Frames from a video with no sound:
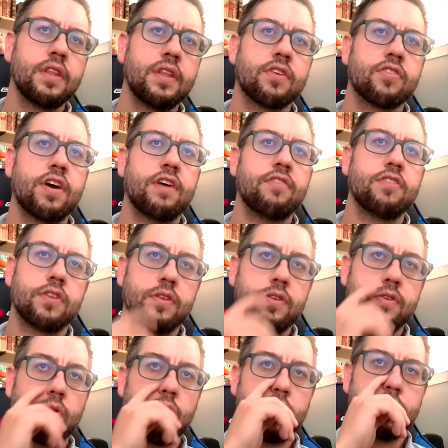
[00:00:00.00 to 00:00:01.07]
In the travel and
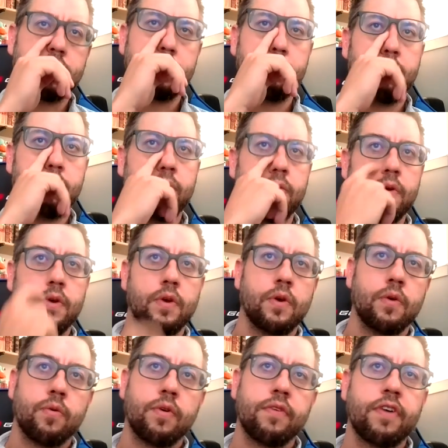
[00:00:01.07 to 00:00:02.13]
tourism,
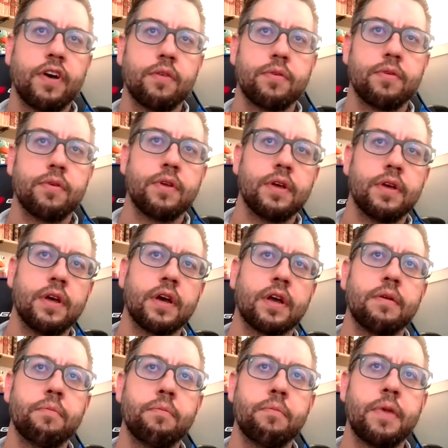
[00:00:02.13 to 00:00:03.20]
we've helped
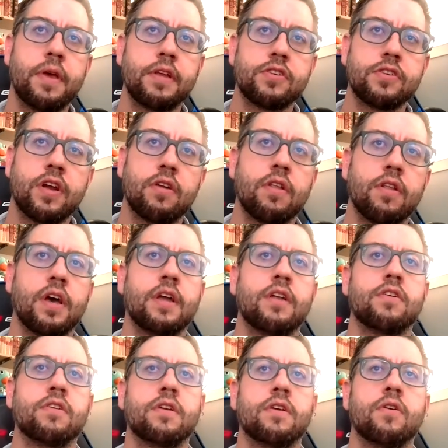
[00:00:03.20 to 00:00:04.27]
a major
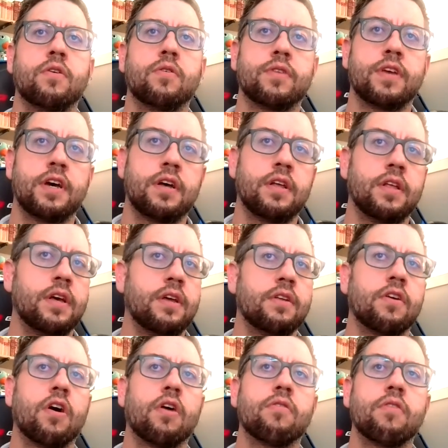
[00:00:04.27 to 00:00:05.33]
airline, hotel,
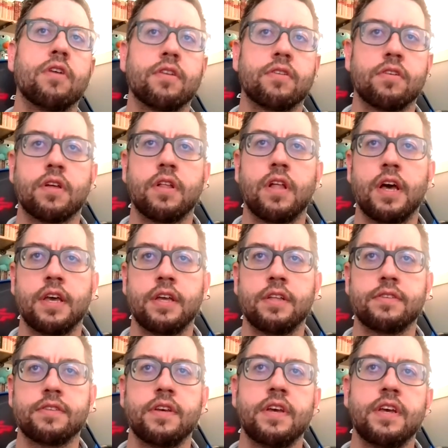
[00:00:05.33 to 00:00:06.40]
and car rental
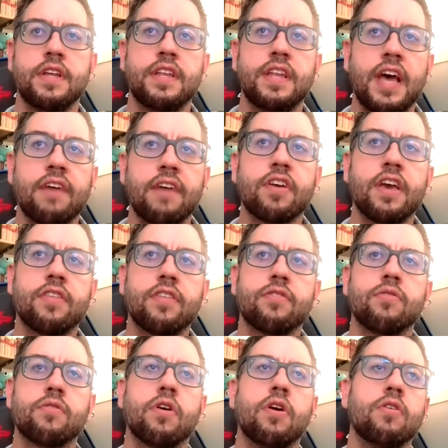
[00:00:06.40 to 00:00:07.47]
clients
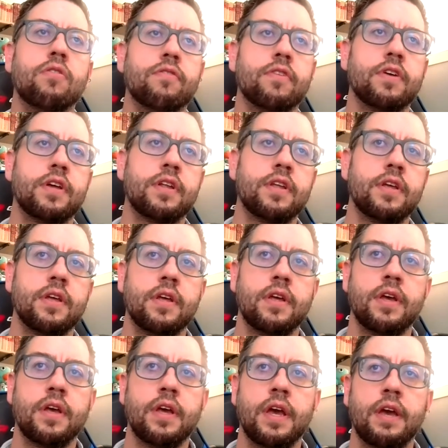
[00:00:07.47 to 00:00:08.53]
navigate through COVID
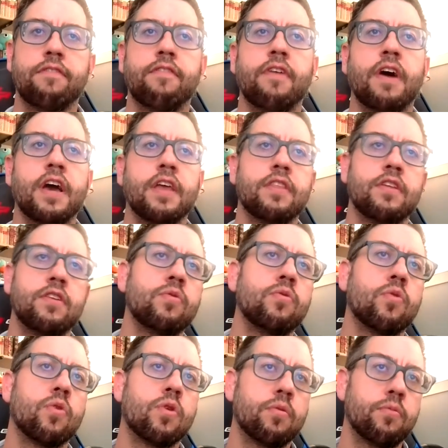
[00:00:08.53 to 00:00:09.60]
and find the
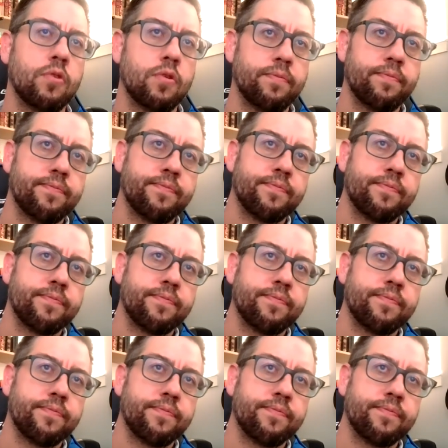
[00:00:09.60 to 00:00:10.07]
new normal.